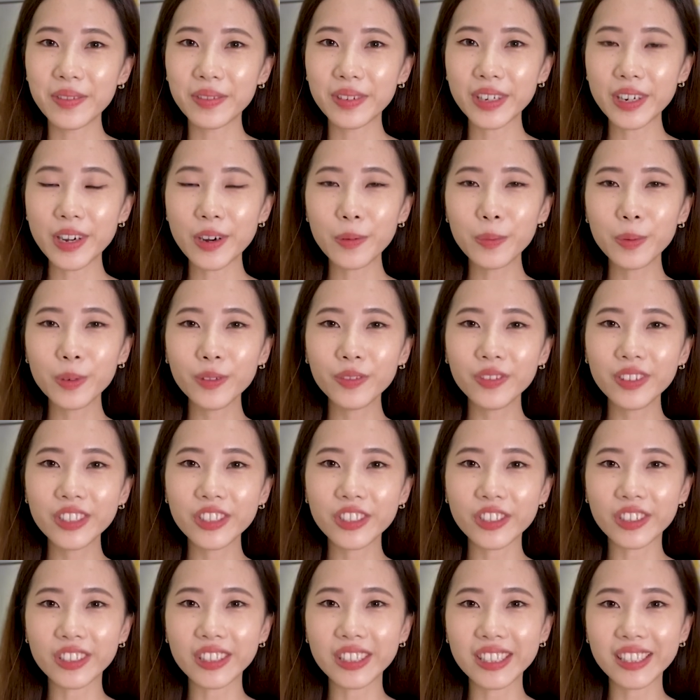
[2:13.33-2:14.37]
We hope you've
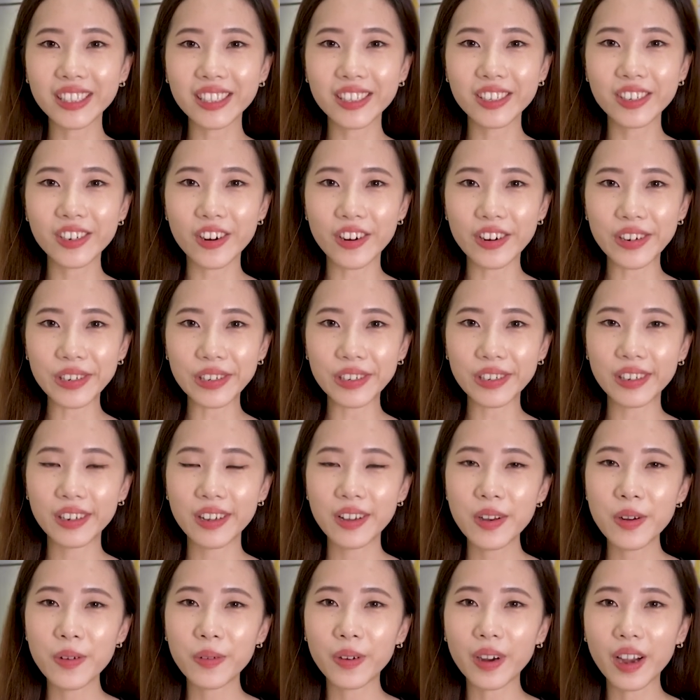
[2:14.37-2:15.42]
enjoyed this tutorial.
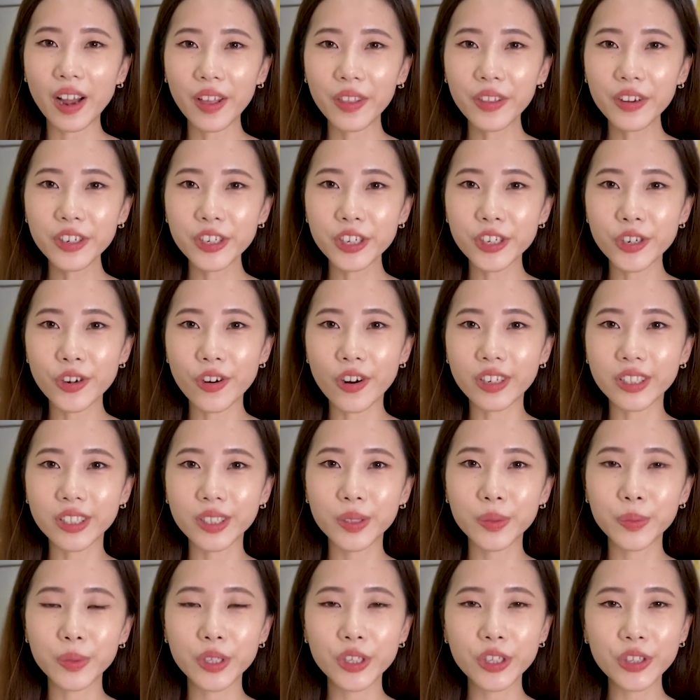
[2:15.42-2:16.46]
What other
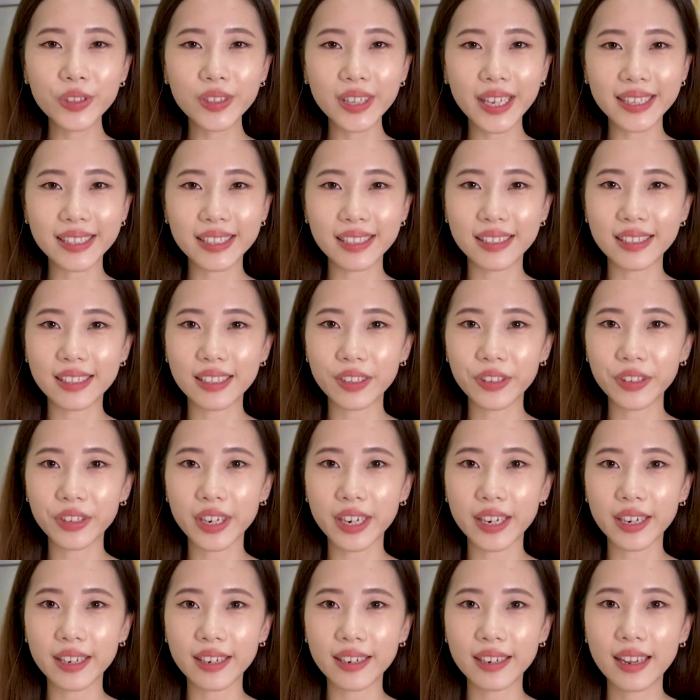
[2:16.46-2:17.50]
tutorials would you like to see
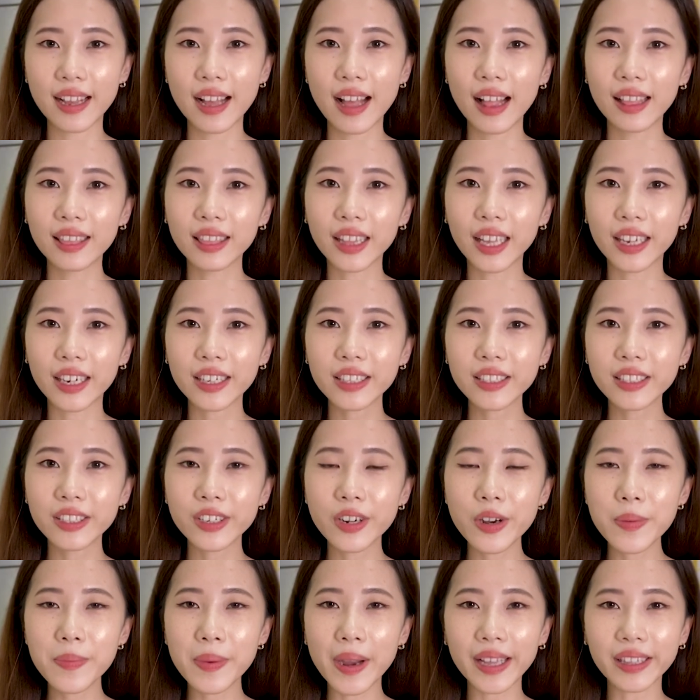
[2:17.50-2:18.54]
created? Let us
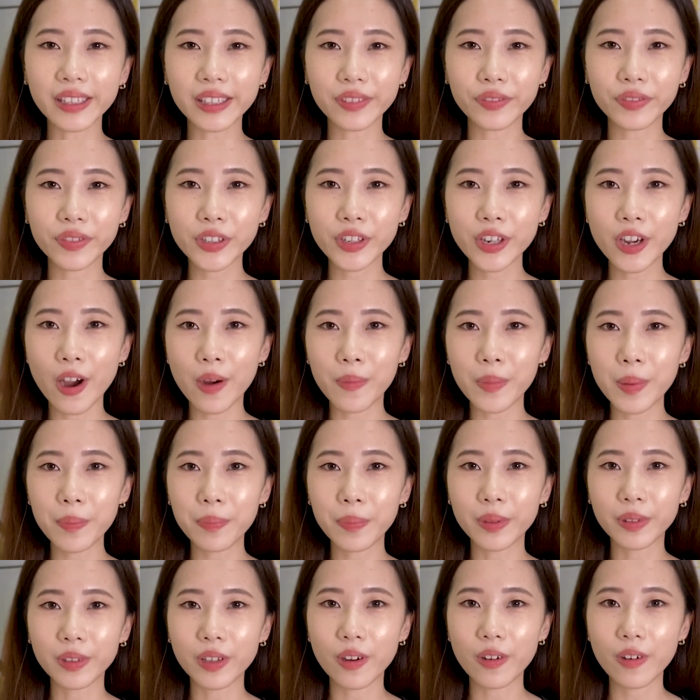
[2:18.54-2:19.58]
know by leaving a comment
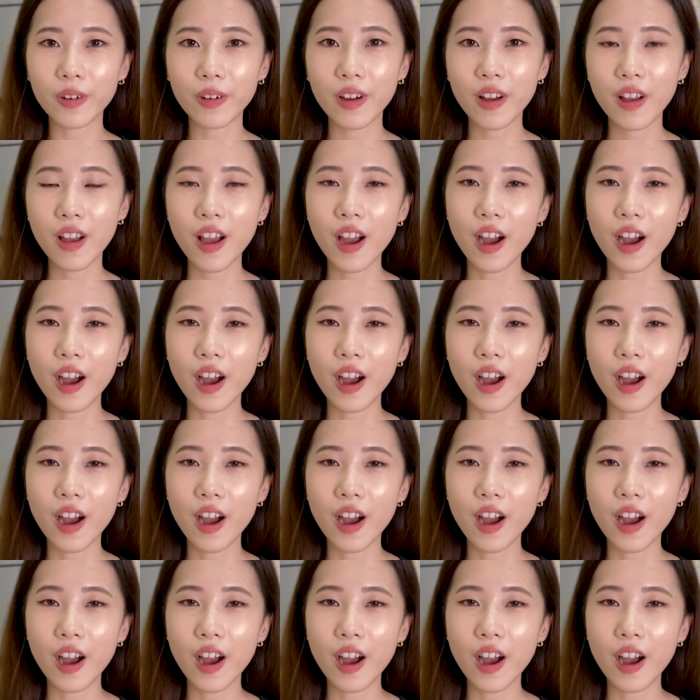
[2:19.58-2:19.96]
below.